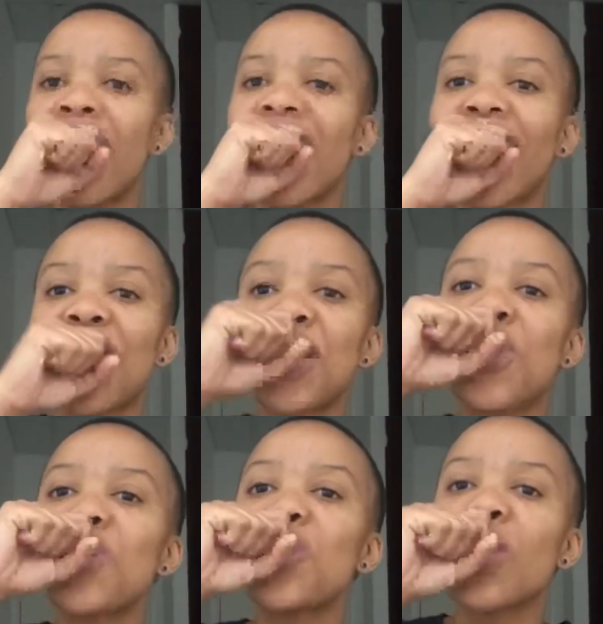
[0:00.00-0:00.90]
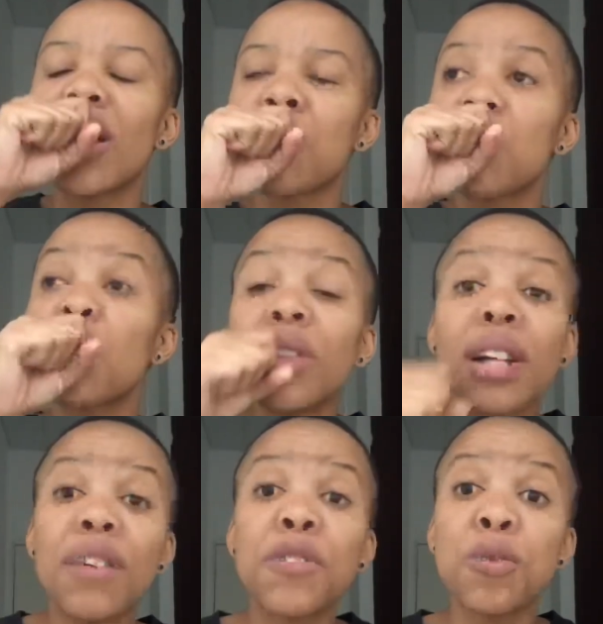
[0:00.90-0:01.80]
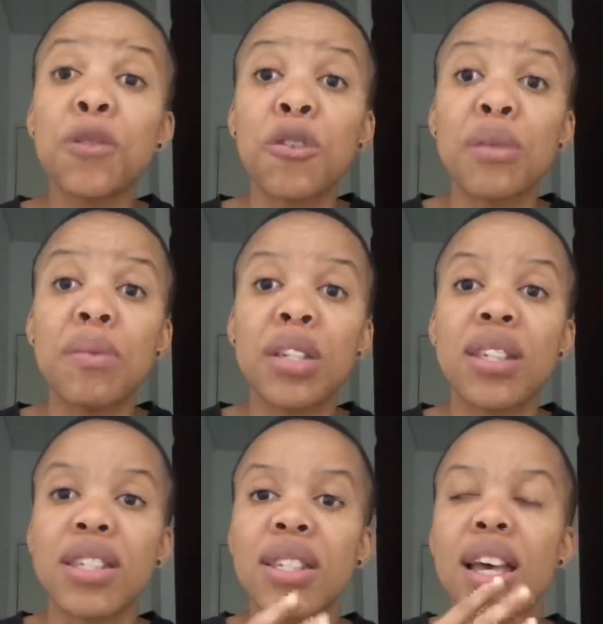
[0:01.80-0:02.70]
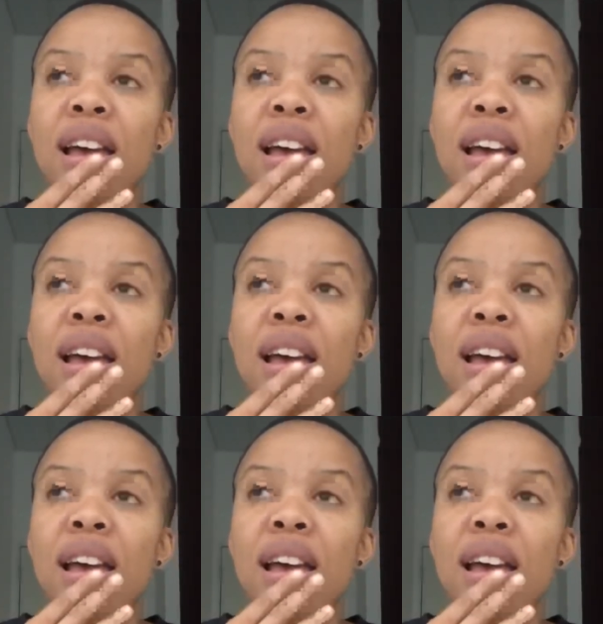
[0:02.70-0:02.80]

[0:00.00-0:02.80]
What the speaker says: Guys, it is so uncomfortable for me because